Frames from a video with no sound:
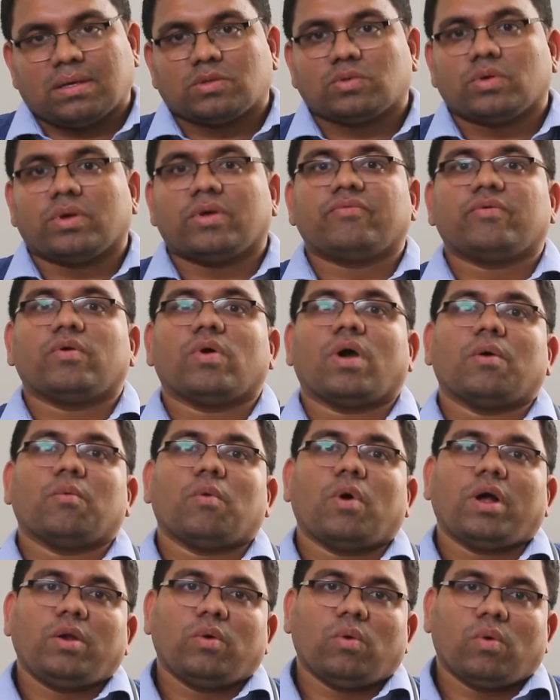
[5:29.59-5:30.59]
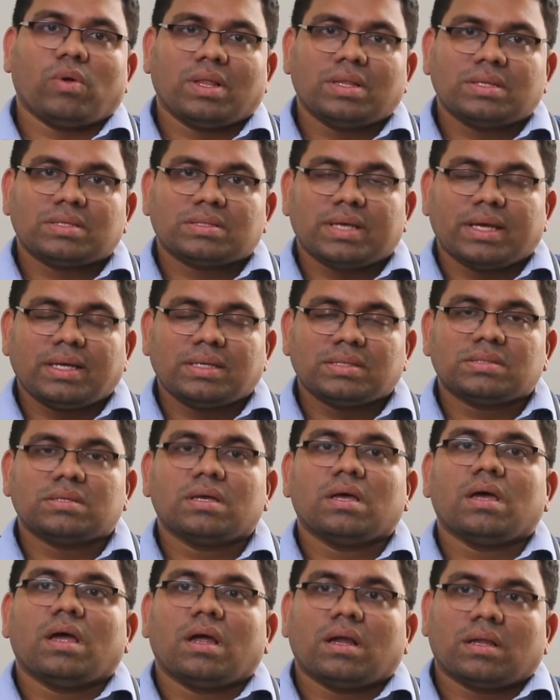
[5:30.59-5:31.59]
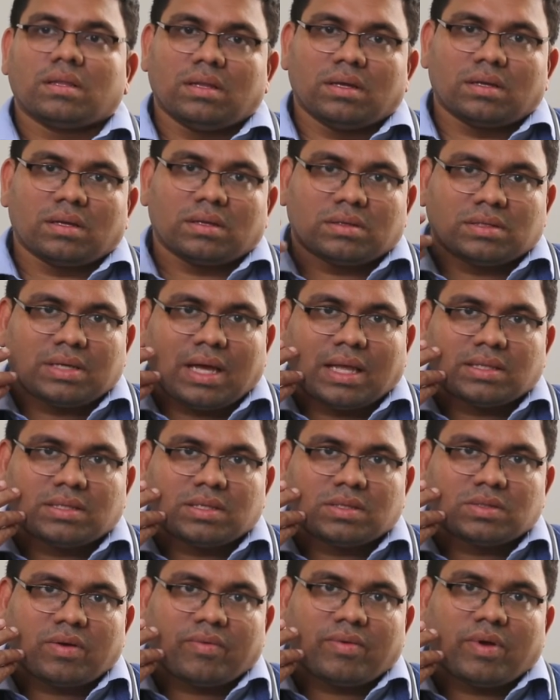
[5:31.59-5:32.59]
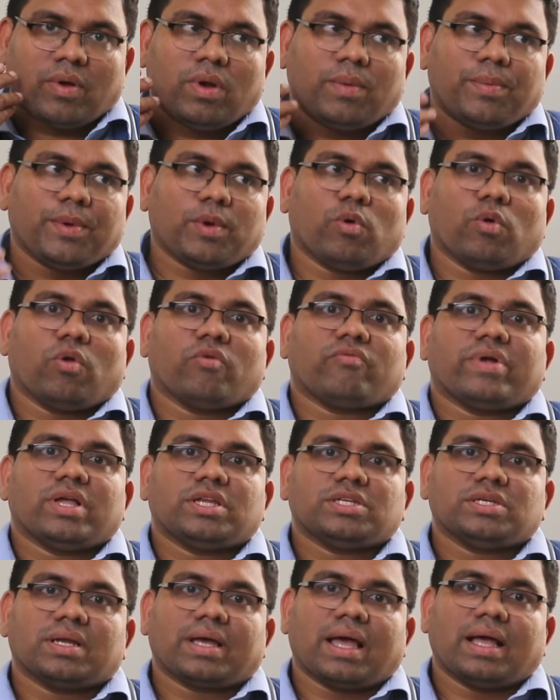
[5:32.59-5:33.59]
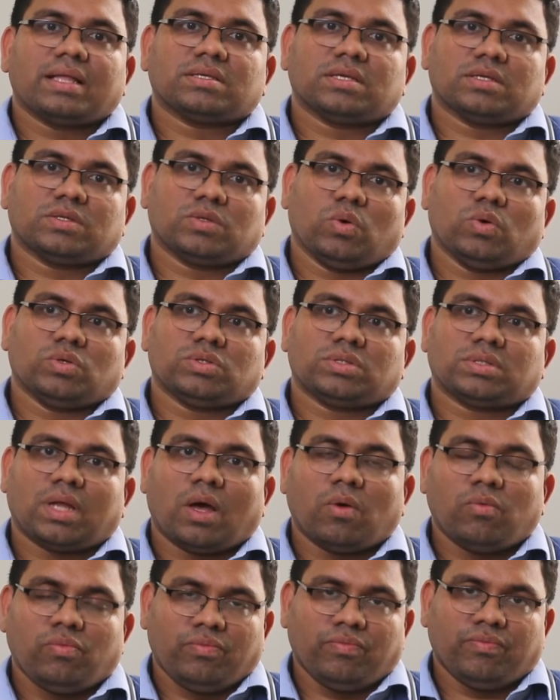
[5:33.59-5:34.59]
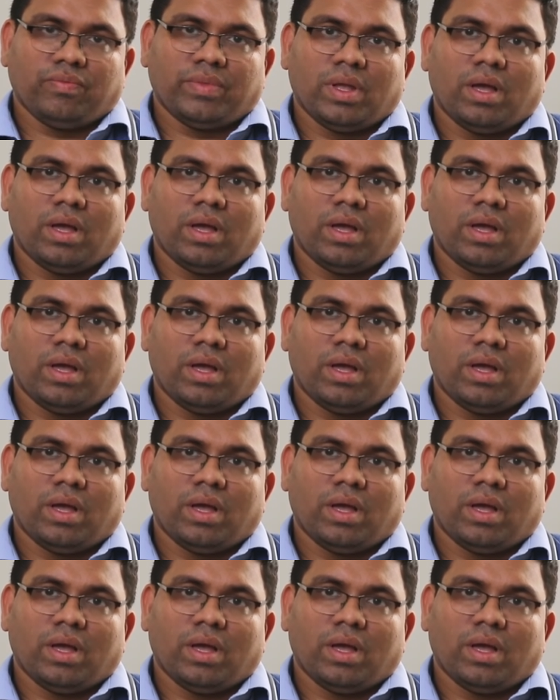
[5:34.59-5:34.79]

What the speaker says: So if you avoid oral sex, the chances of developing oropharyngeal cancers goes down.